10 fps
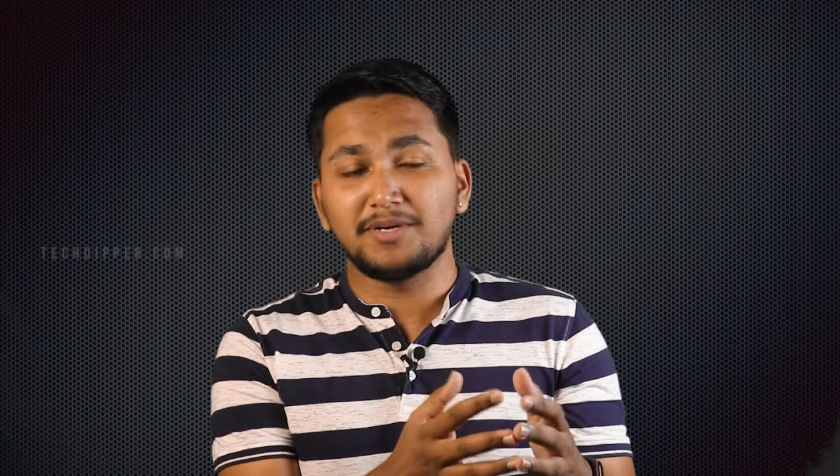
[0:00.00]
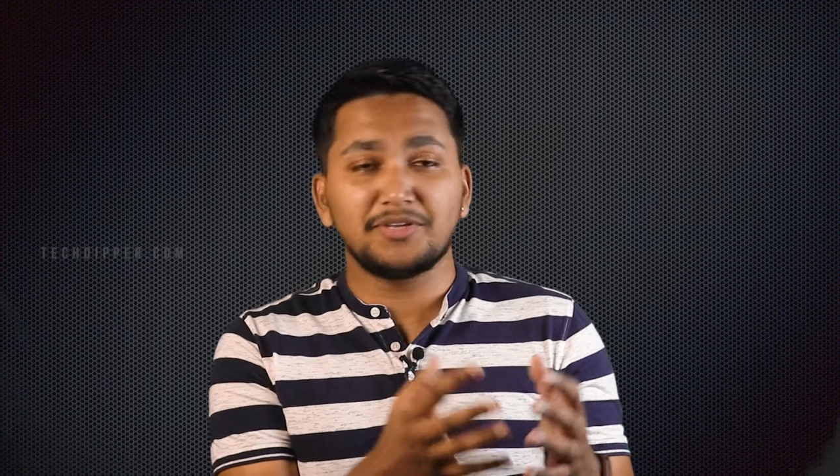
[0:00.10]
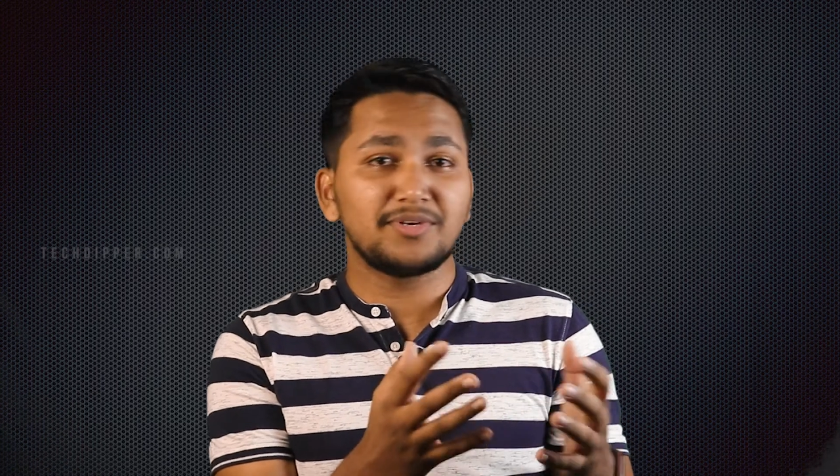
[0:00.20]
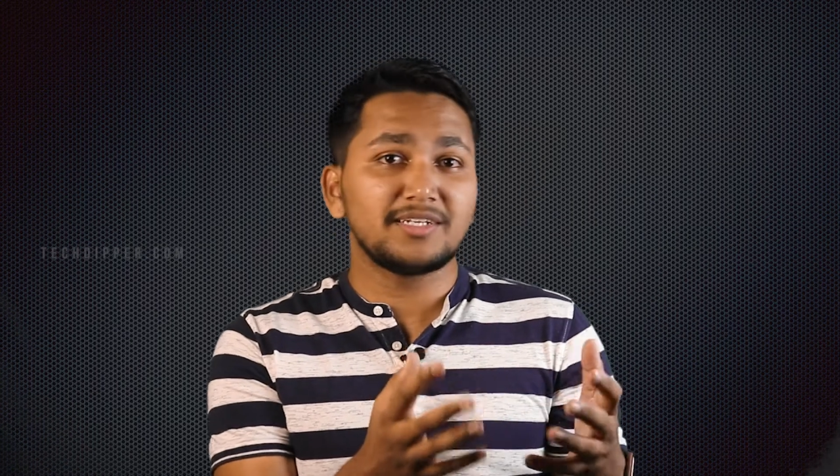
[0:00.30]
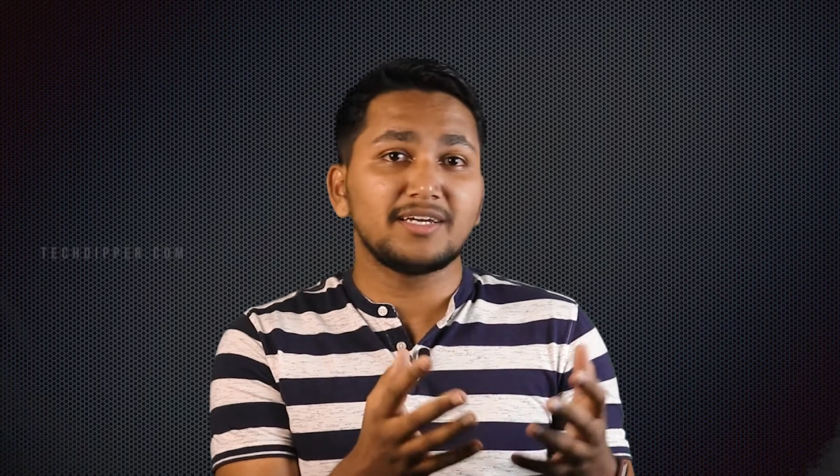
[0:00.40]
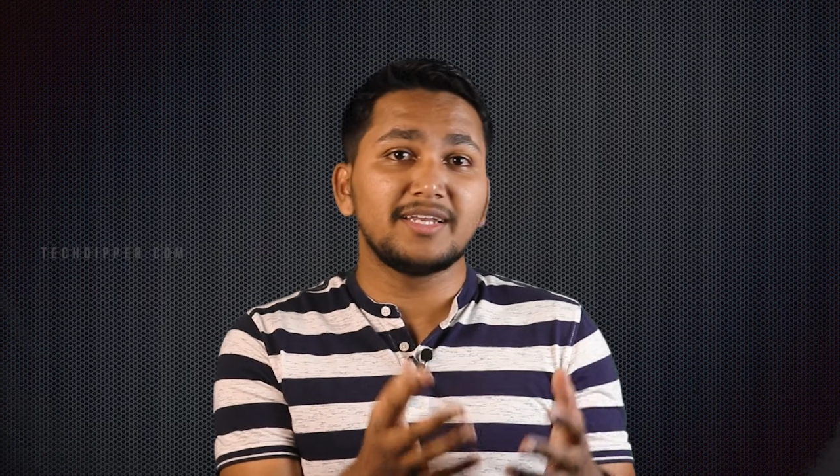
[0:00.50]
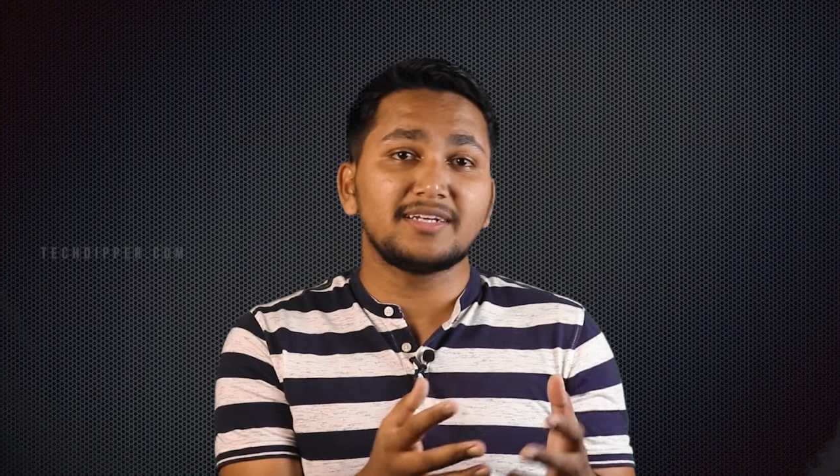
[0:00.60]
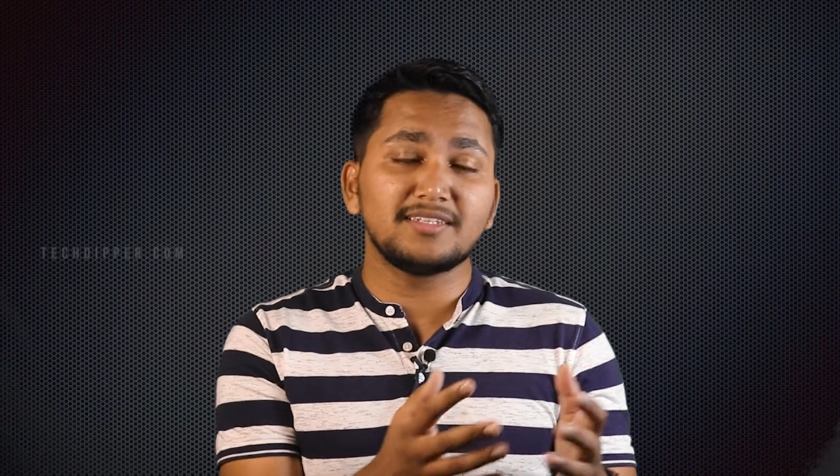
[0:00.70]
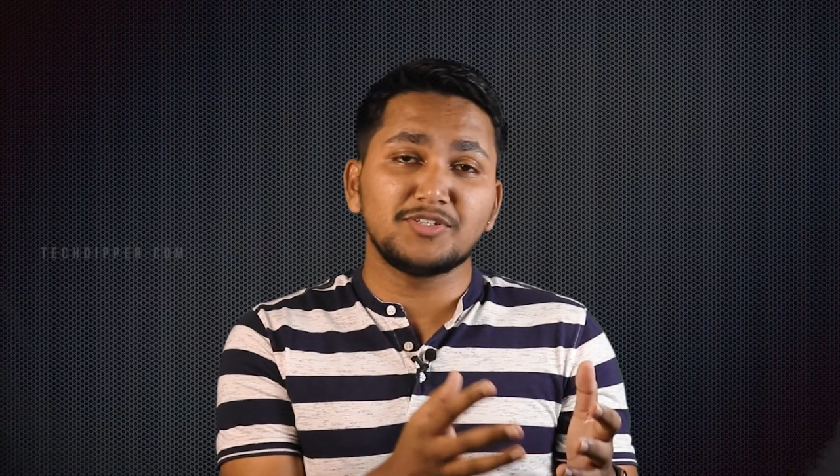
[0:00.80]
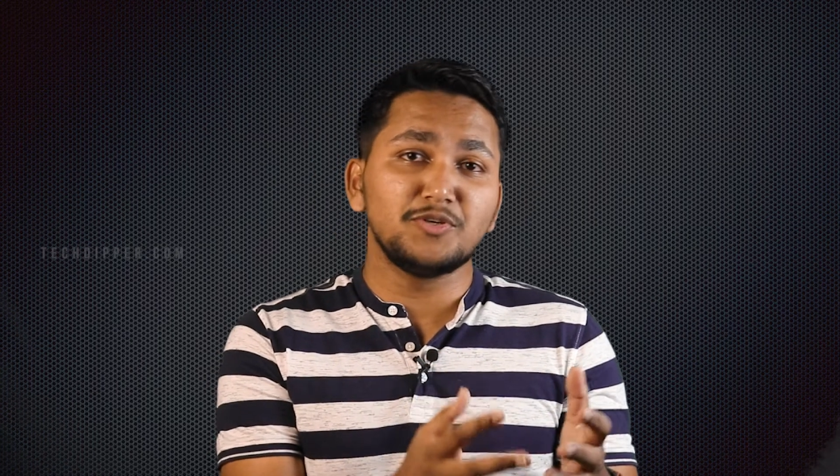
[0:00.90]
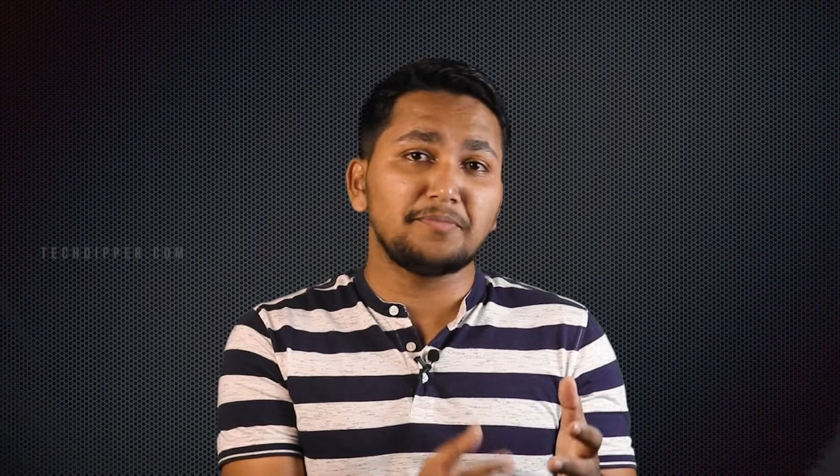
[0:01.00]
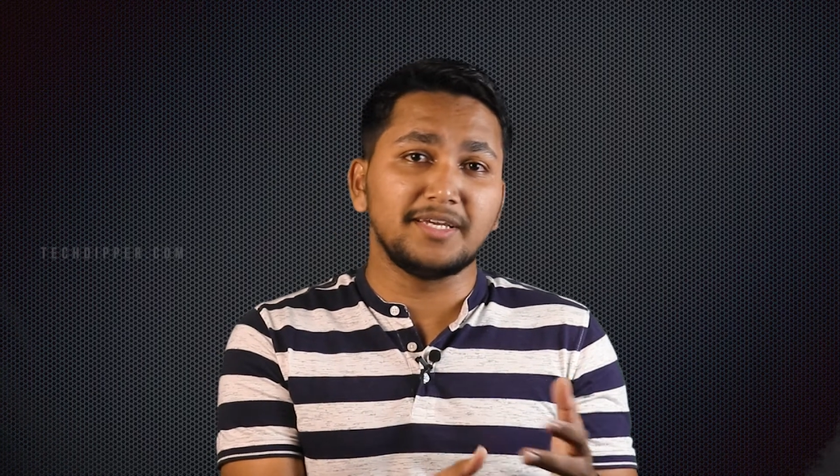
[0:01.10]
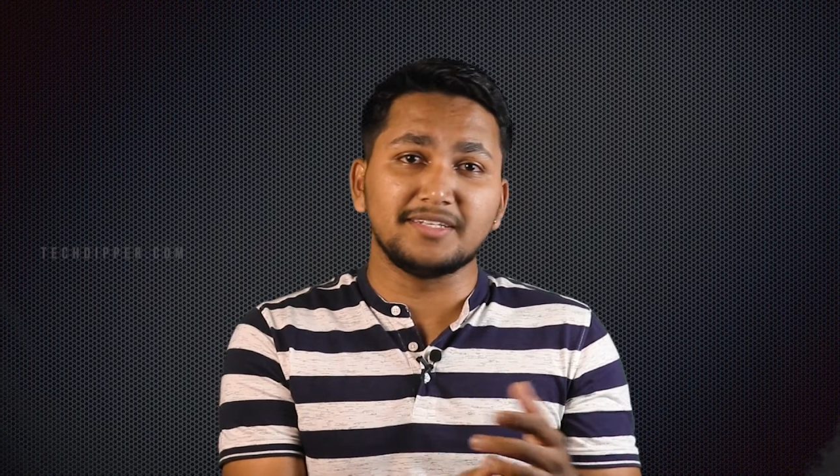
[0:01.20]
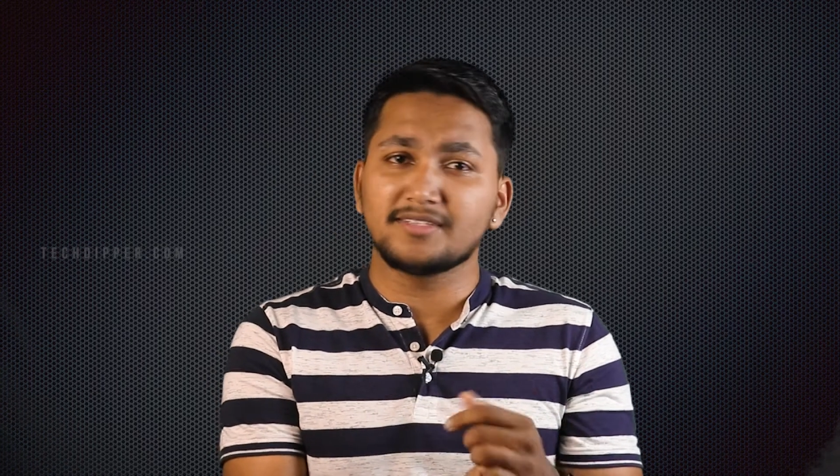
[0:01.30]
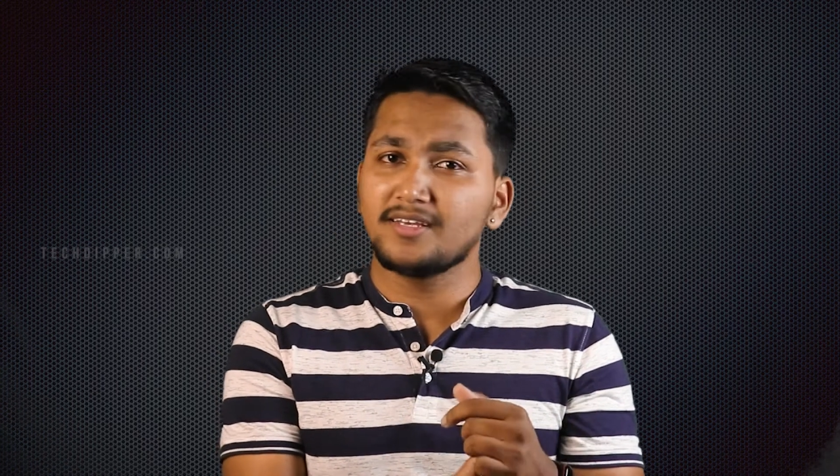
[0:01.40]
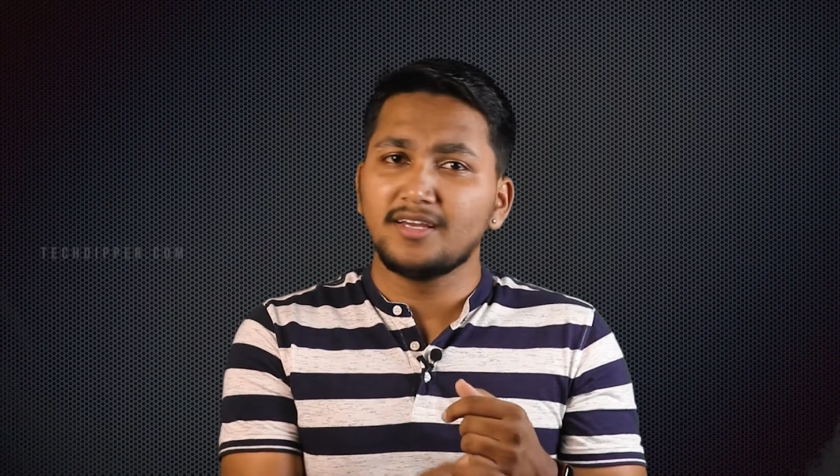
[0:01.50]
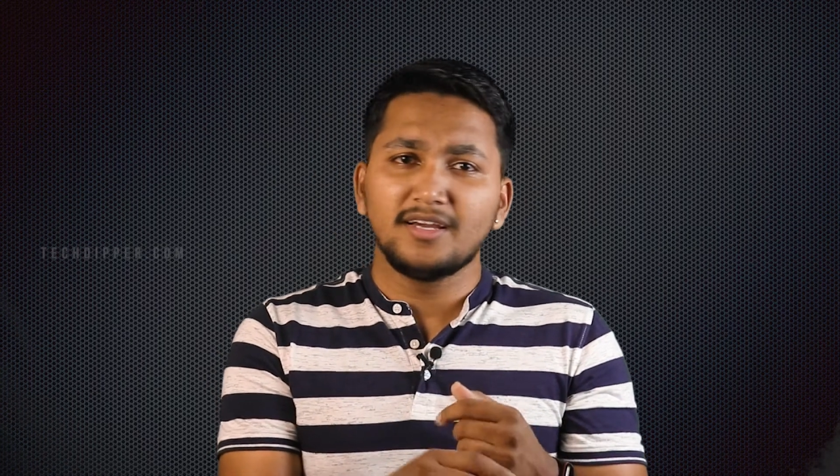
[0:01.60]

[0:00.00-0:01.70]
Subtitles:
but you can connect this UPS